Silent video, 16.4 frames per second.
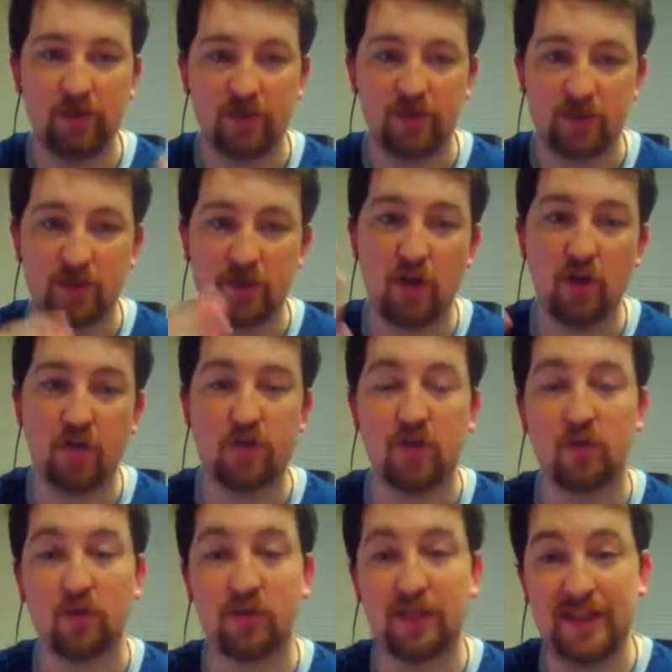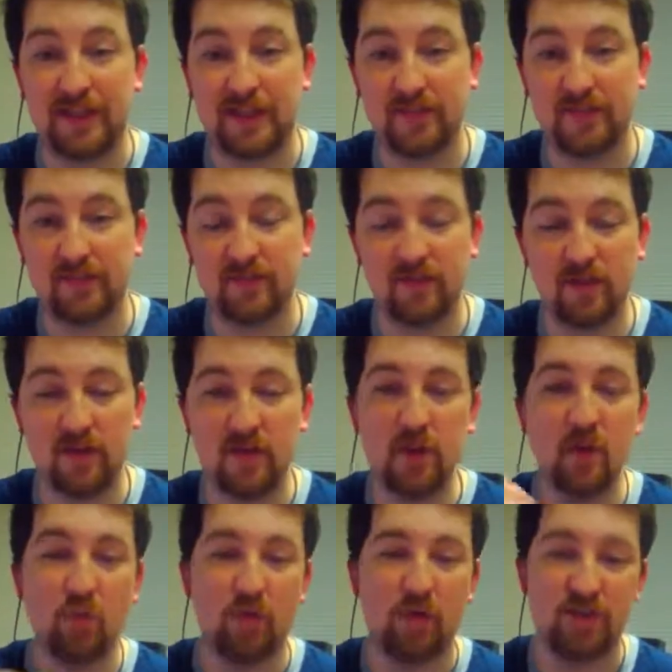But there's also lits,
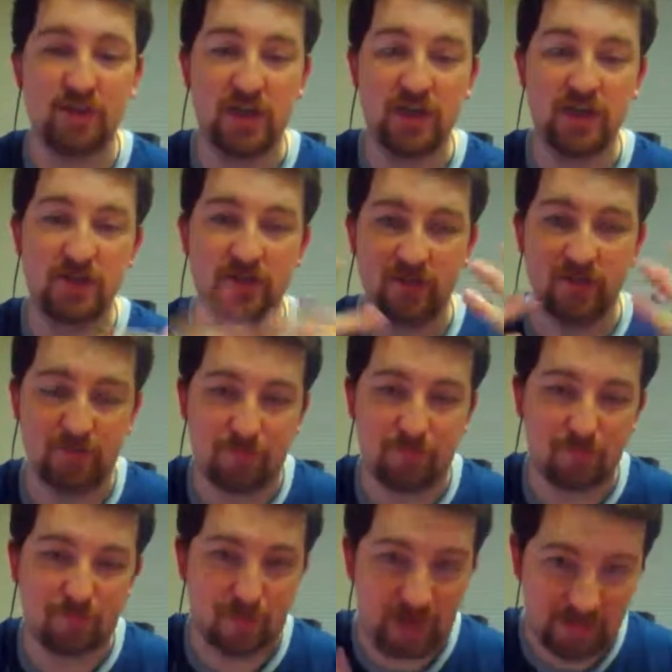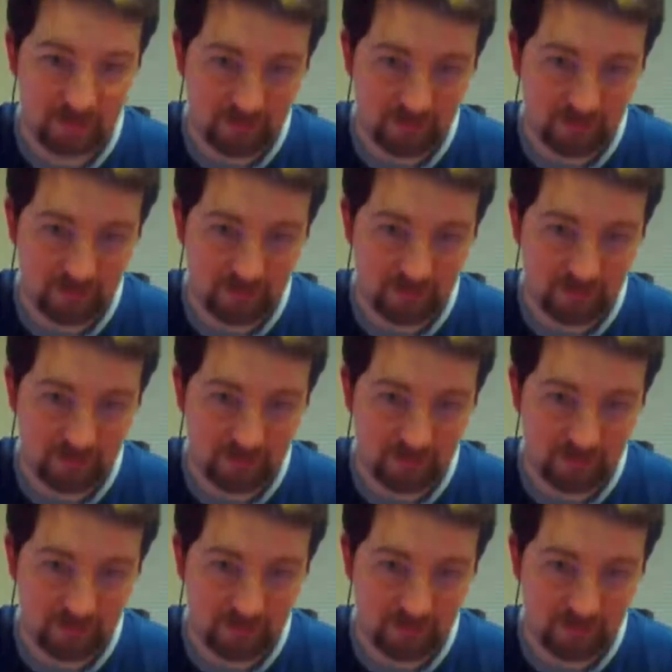which actually brighten